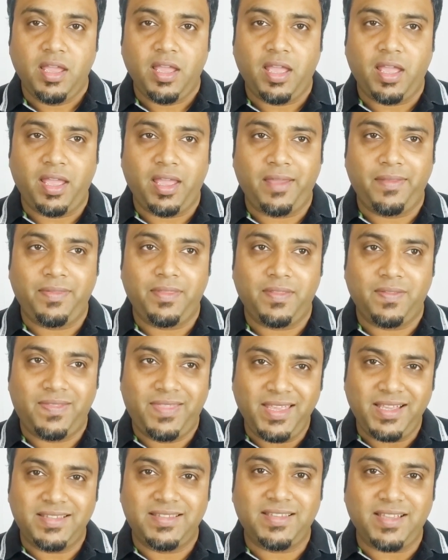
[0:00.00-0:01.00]
And
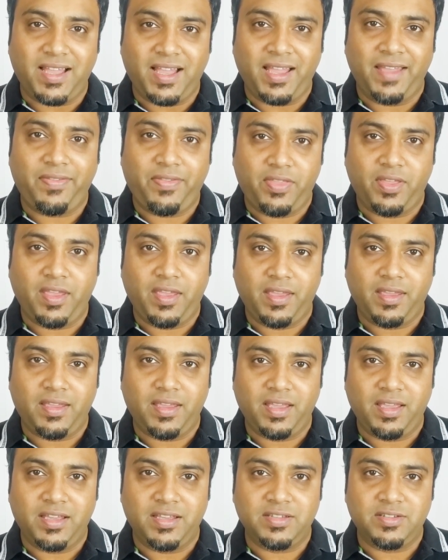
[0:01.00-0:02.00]
this, I
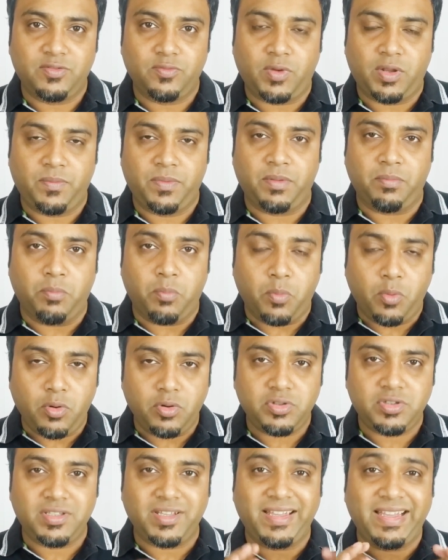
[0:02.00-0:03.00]
think, is one of the
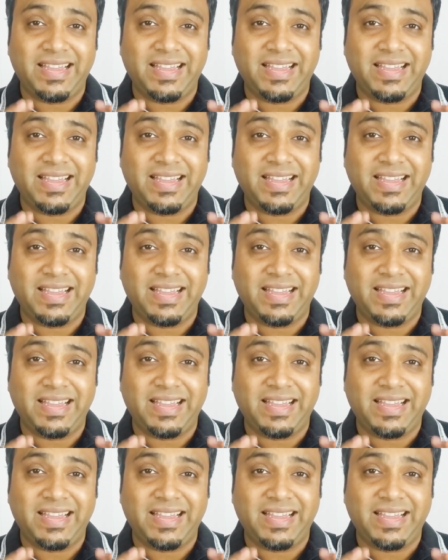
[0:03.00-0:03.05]
most